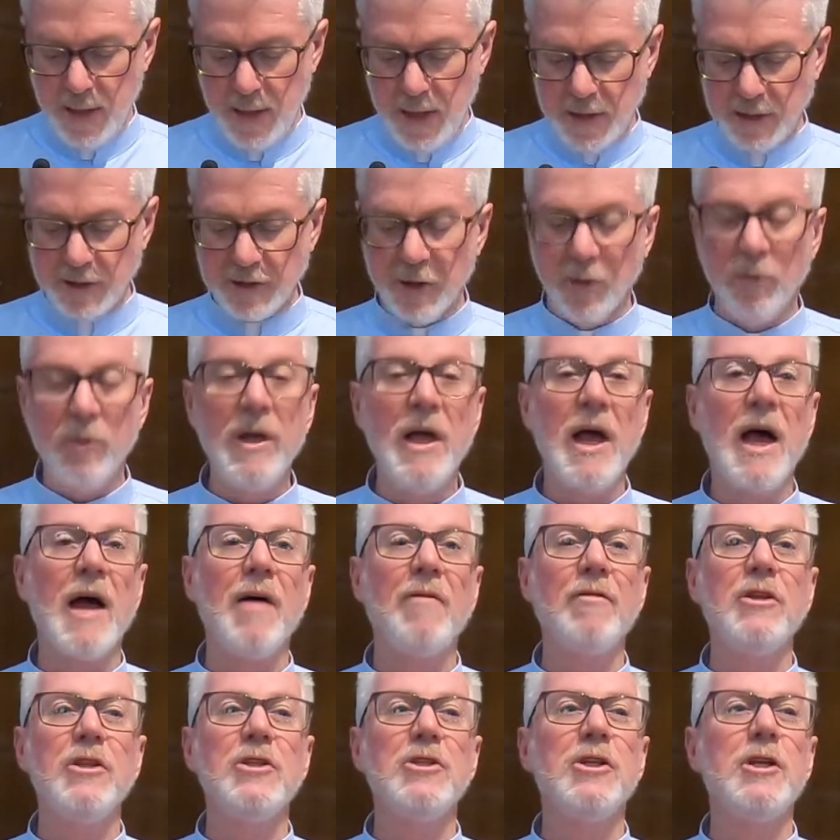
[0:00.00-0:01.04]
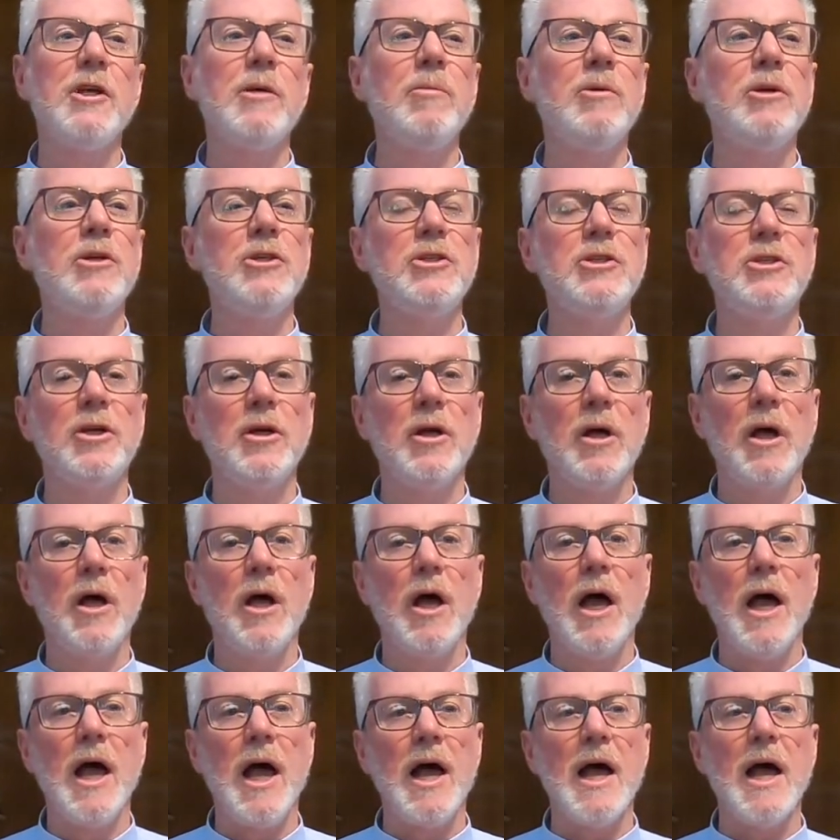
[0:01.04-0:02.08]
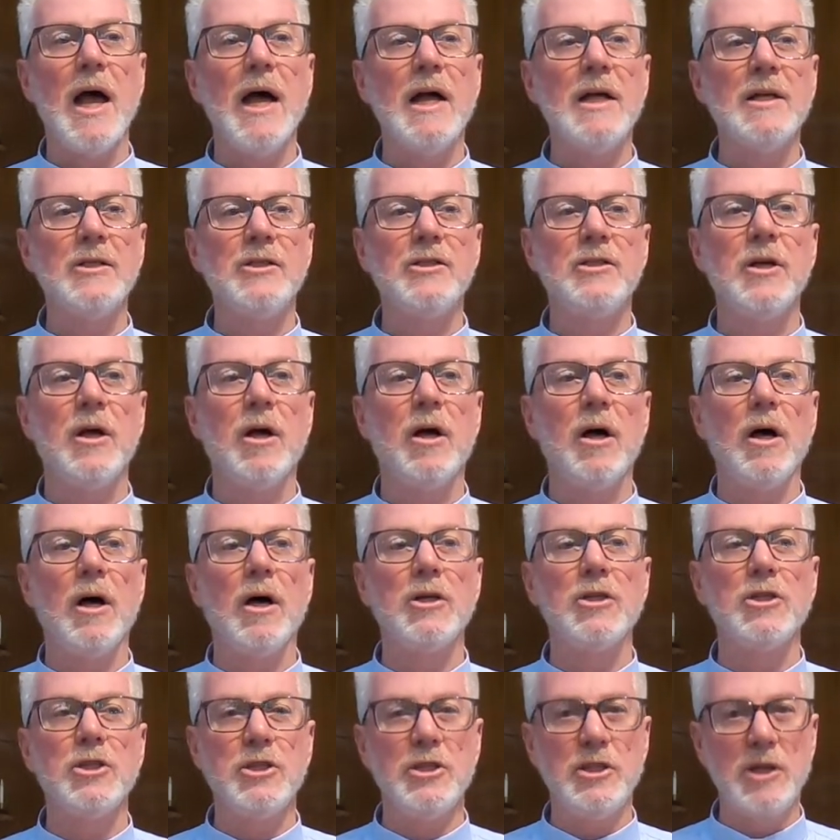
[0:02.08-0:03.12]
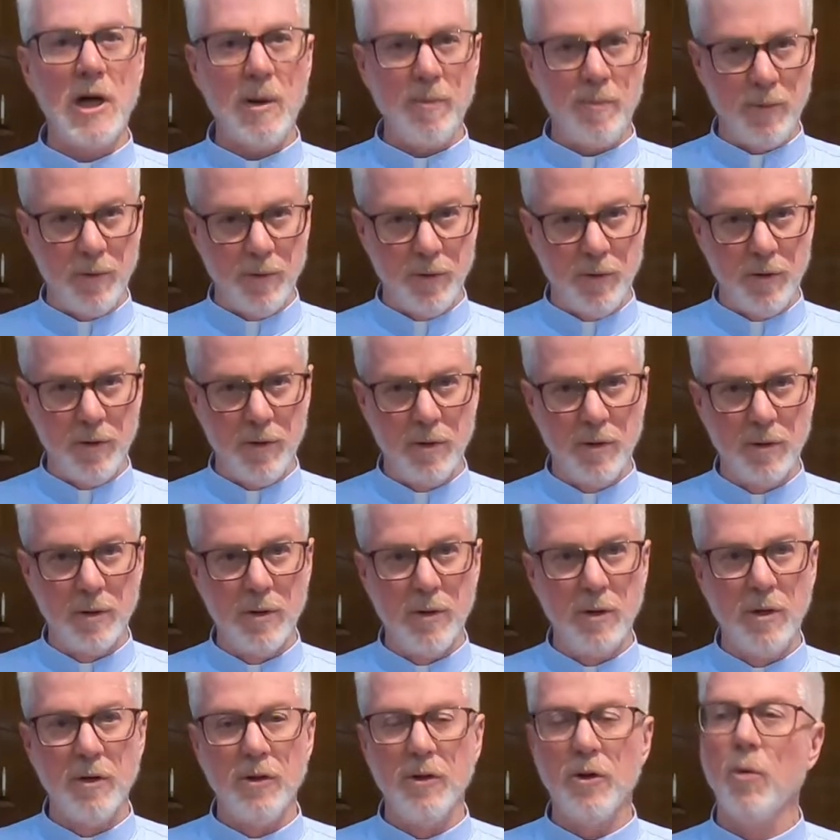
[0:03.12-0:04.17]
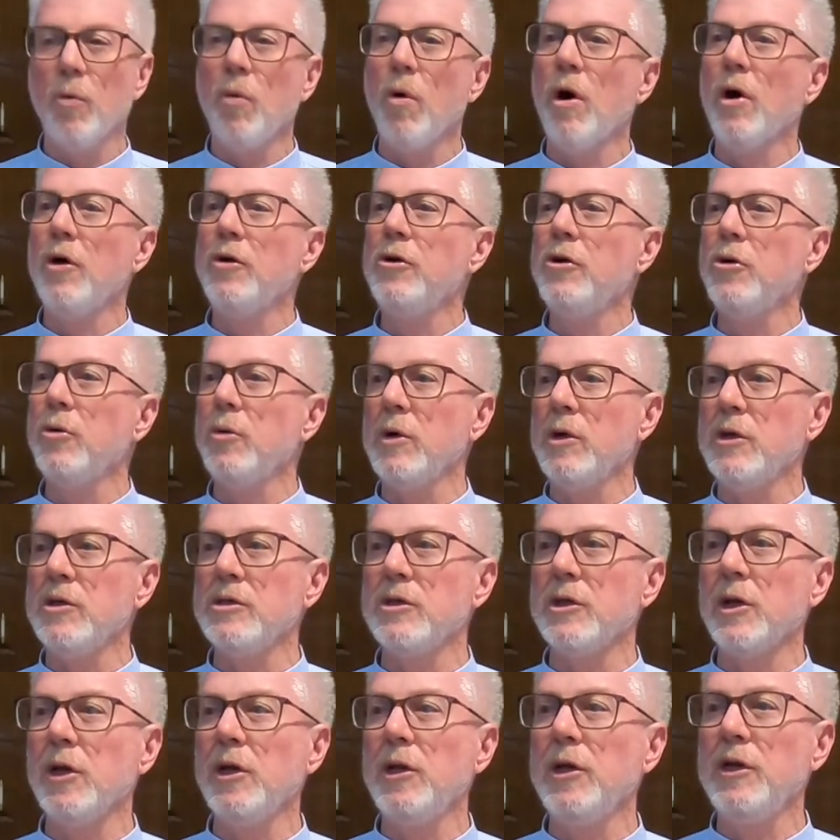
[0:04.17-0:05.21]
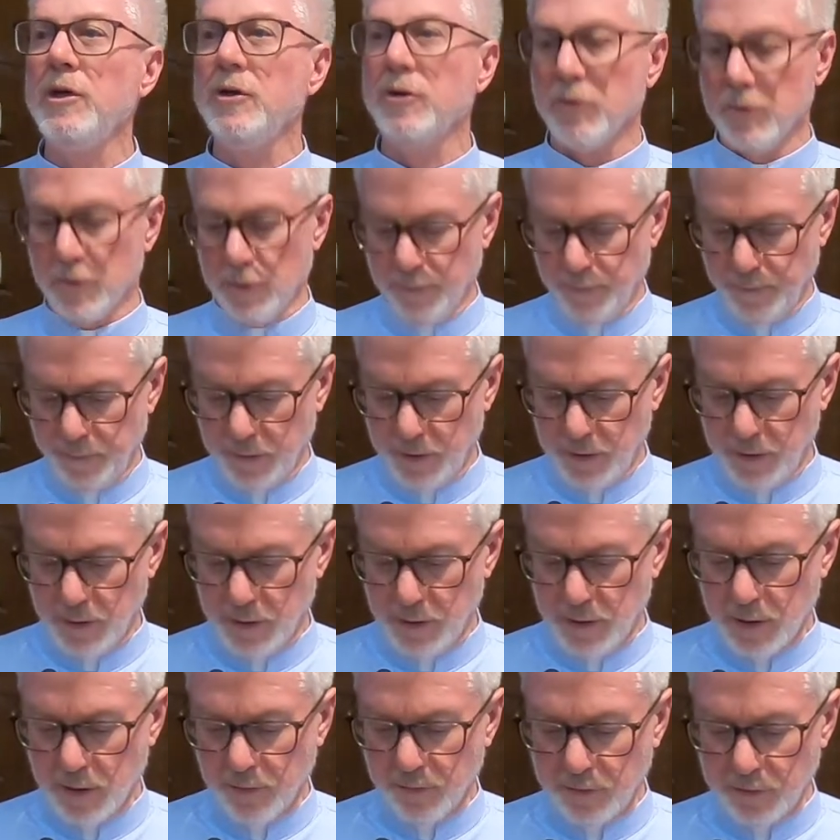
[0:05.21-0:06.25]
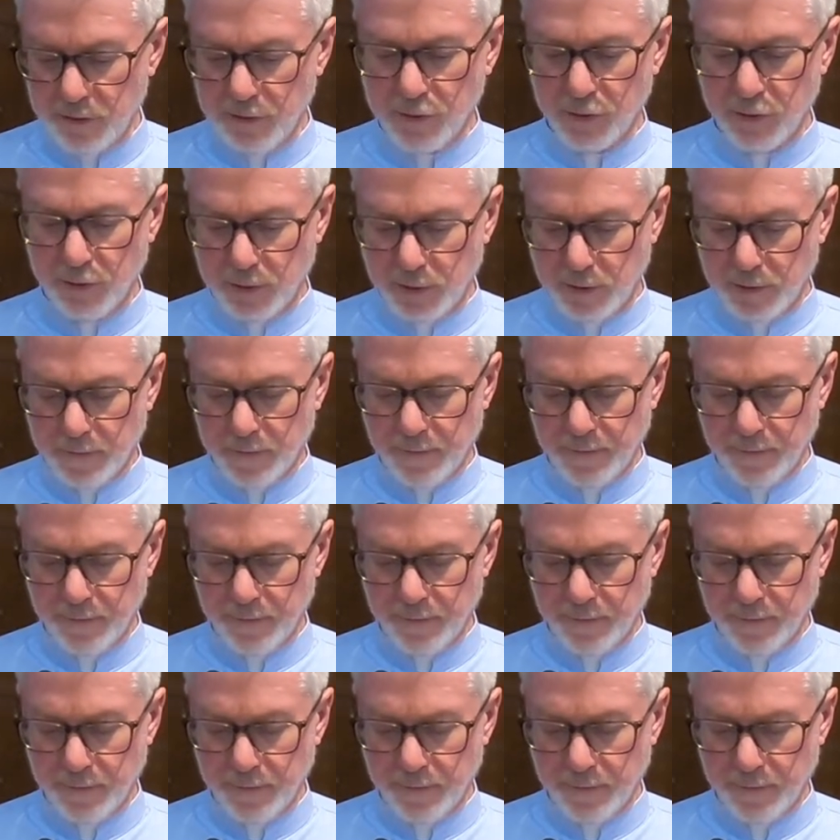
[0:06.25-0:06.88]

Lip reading: And so we have this image as a shepherd, the one who is the leader of Israel.